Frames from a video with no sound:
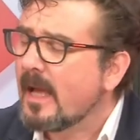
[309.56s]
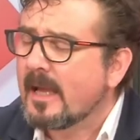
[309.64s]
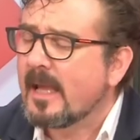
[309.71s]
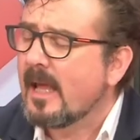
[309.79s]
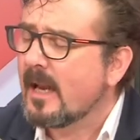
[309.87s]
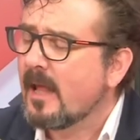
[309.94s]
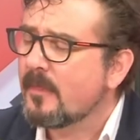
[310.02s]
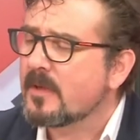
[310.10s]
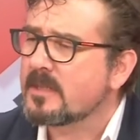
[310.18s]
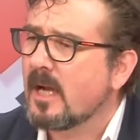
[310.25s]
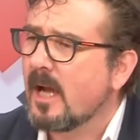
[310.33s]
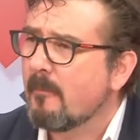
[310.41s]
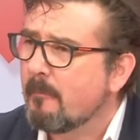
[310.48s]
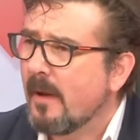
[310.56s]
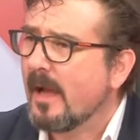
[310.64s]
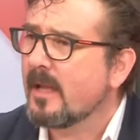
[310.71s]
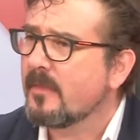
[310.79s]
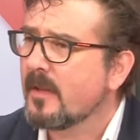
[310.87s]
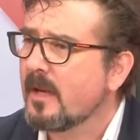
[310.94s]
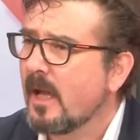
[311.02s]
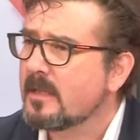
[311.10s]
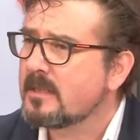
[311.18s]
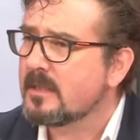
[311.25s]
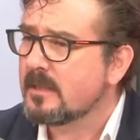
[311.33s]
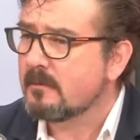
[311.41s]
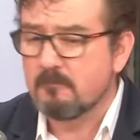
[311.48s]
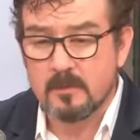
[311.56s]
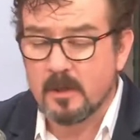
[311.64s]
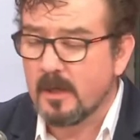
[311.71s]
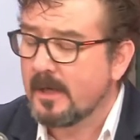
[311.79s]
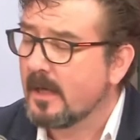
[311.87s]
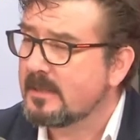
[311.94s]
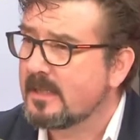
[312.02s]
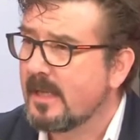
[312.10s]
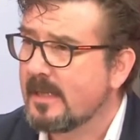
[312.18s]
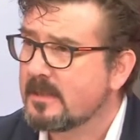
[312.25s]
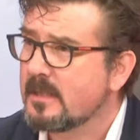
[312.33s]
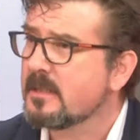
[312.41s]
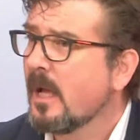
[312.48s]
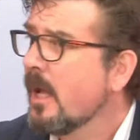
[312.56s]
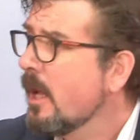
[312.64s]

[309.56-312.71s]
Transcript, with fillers: again, at the time, back in the nineteen early nineteen eighties,